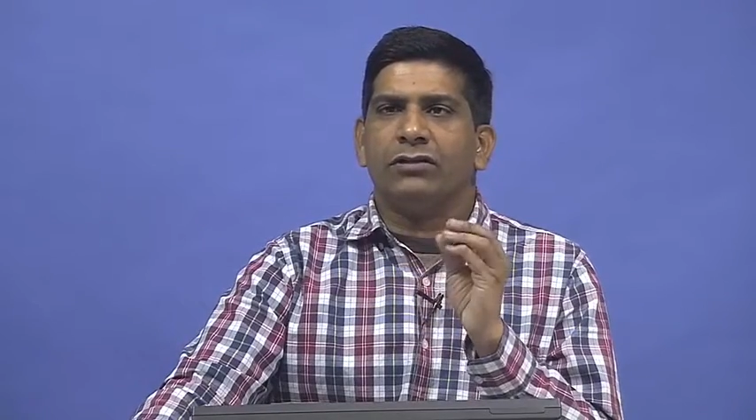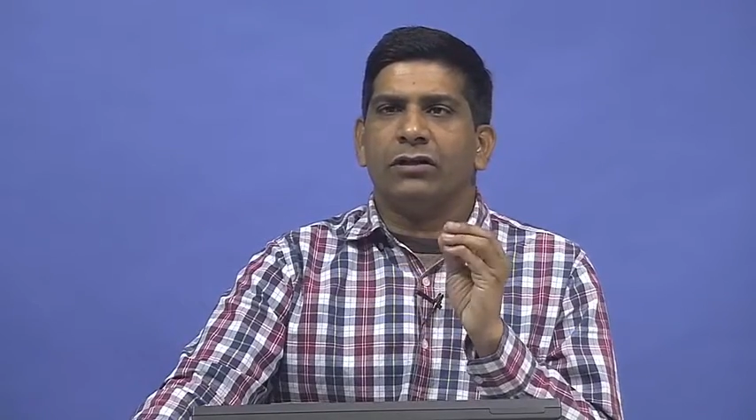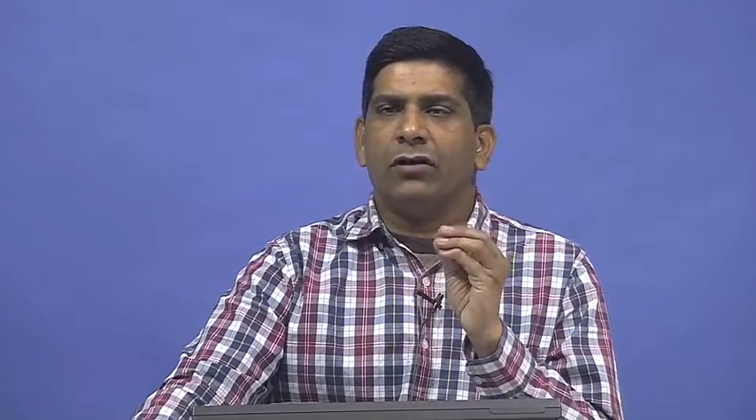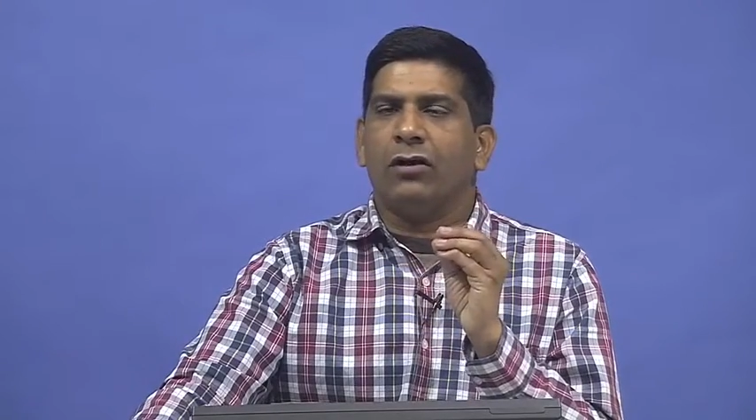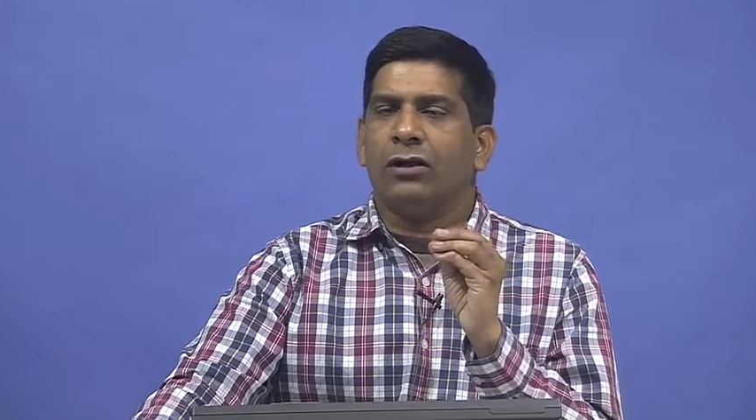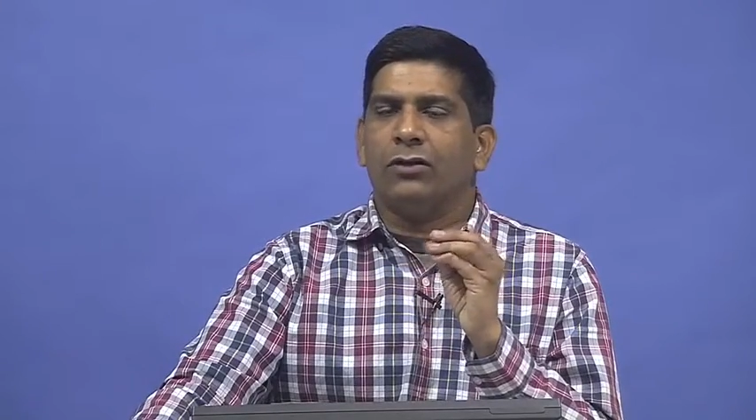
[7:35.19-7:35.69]

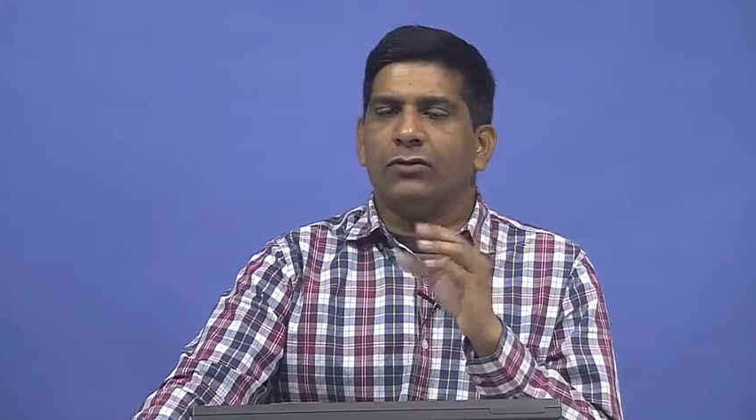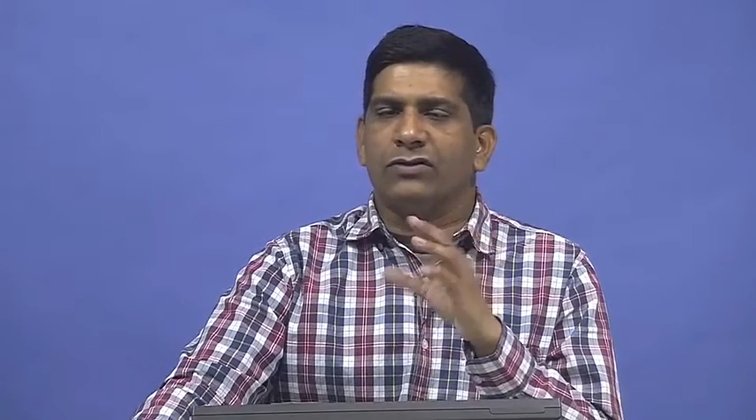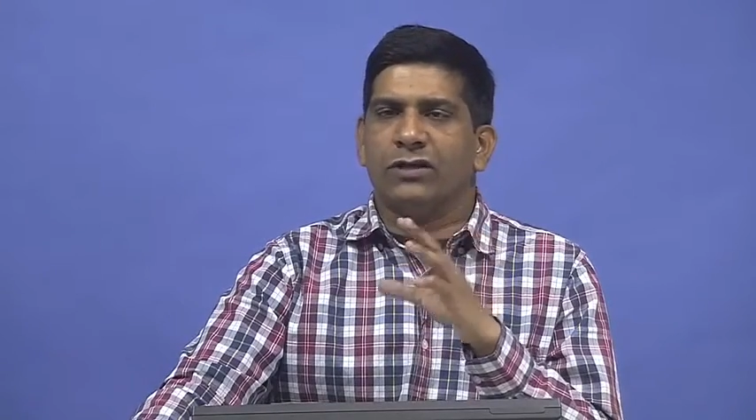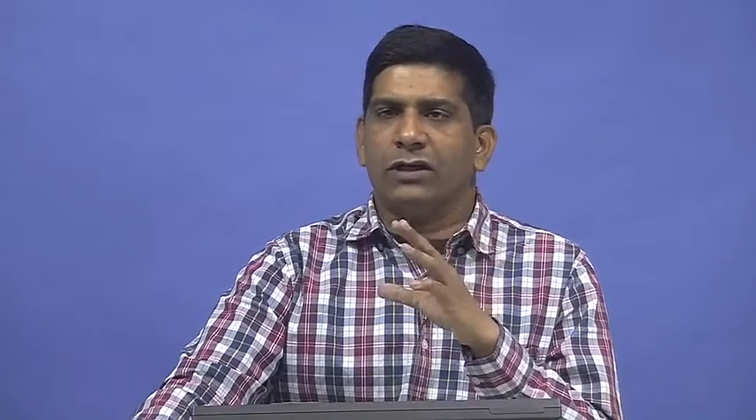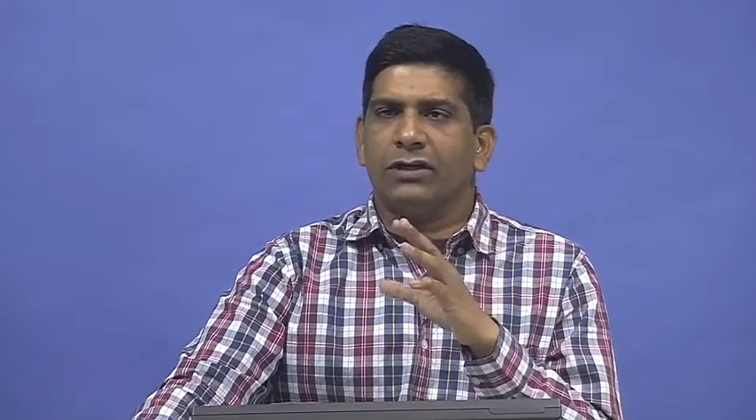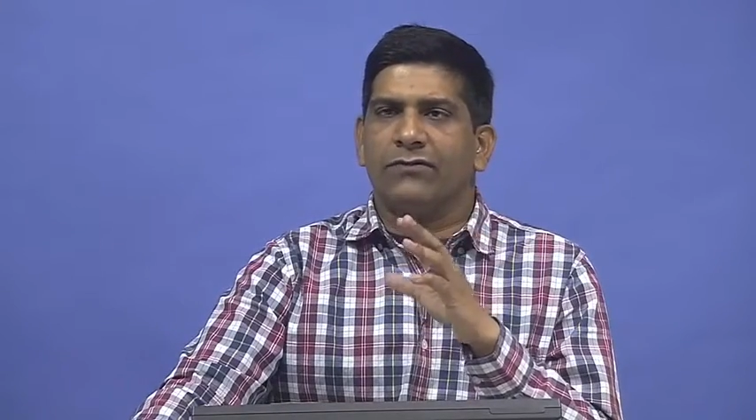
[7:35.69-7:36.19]
all those
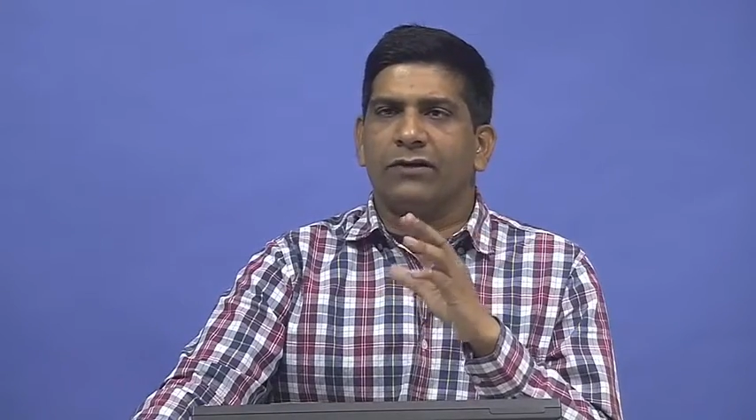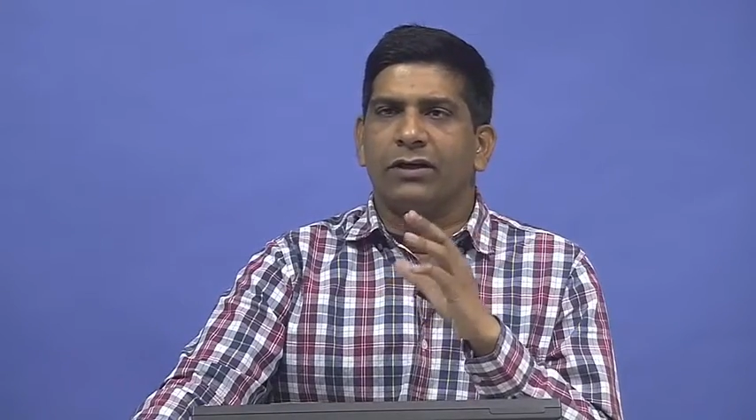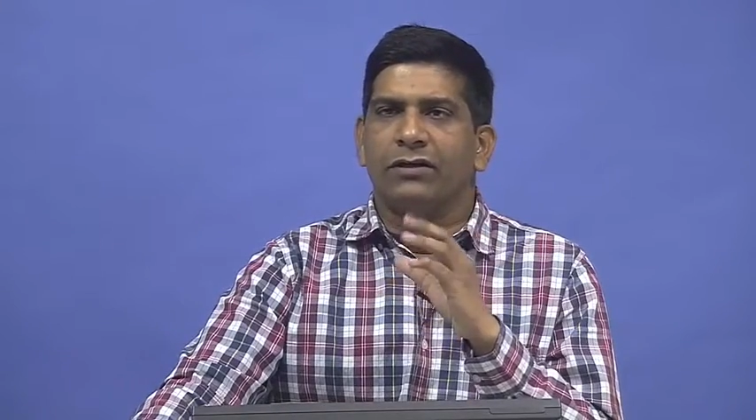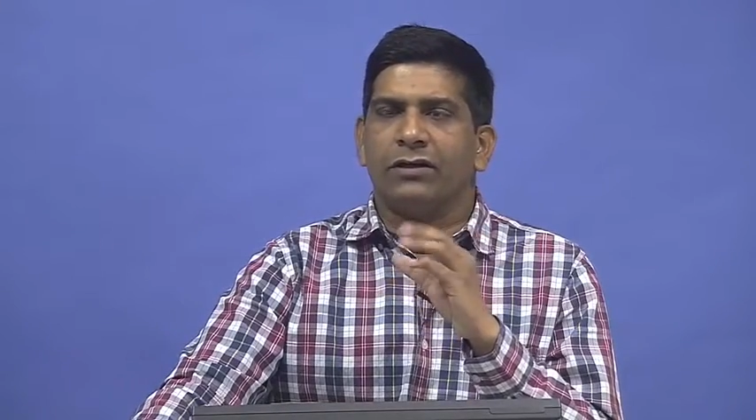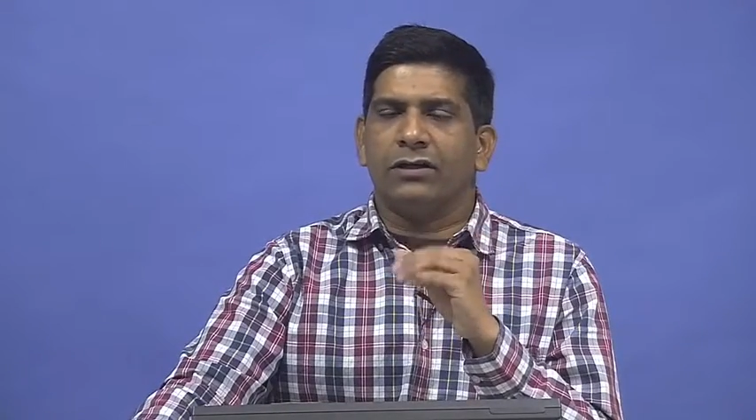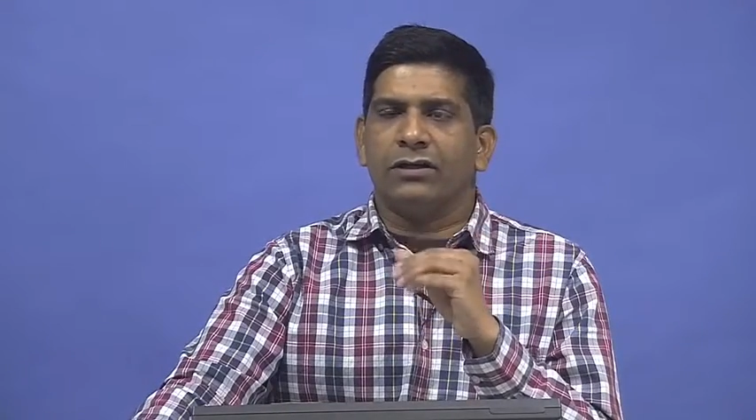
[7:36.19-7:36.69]

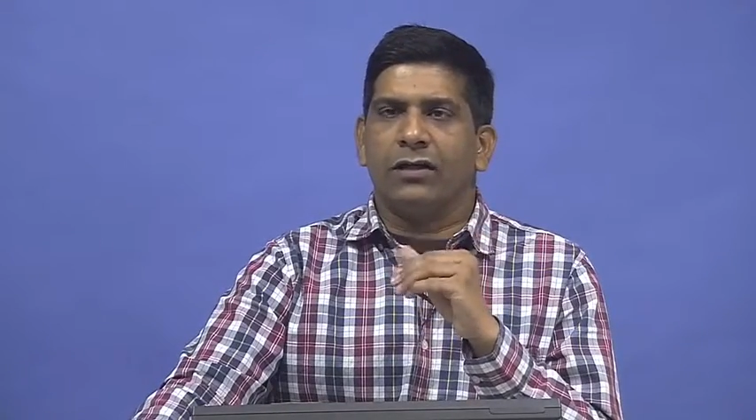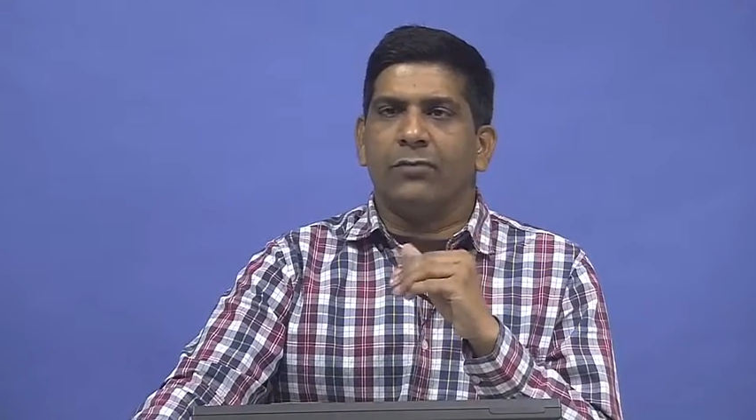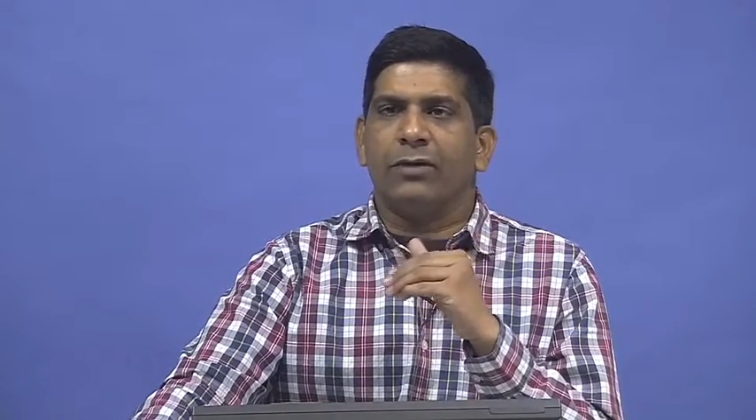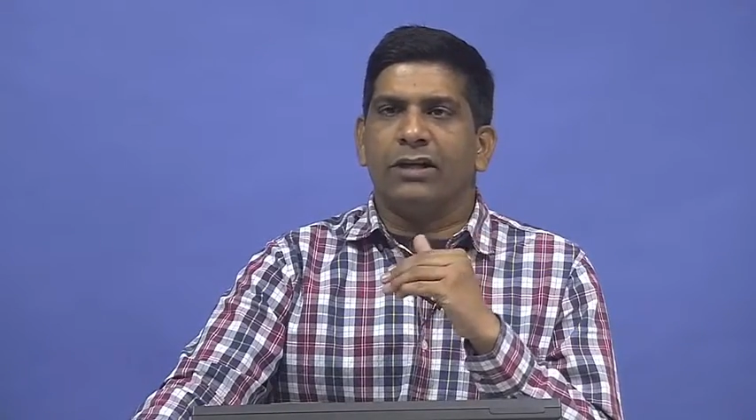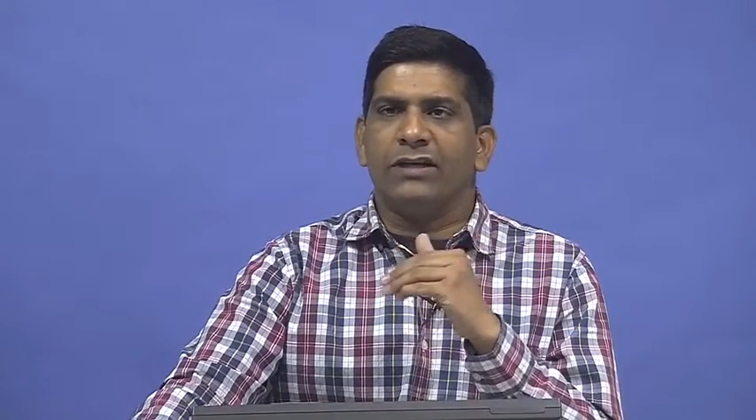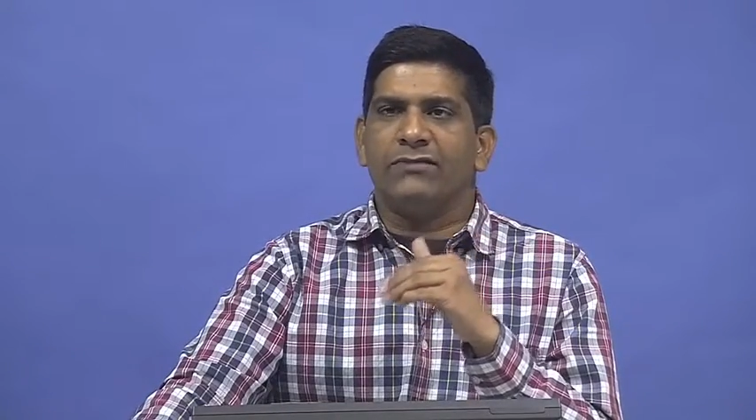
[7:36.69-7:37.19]
different
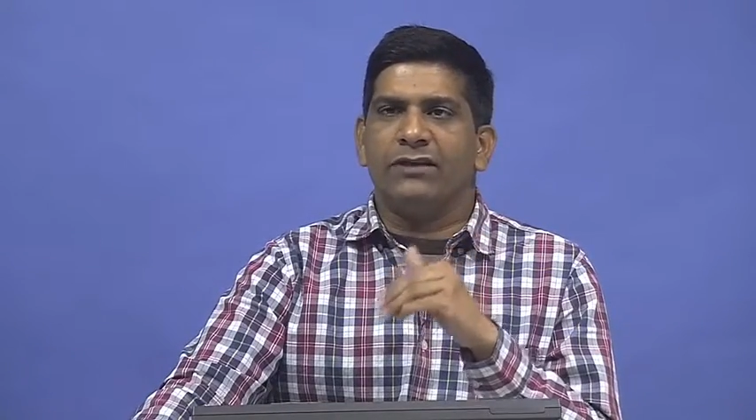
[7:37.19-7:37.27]
companies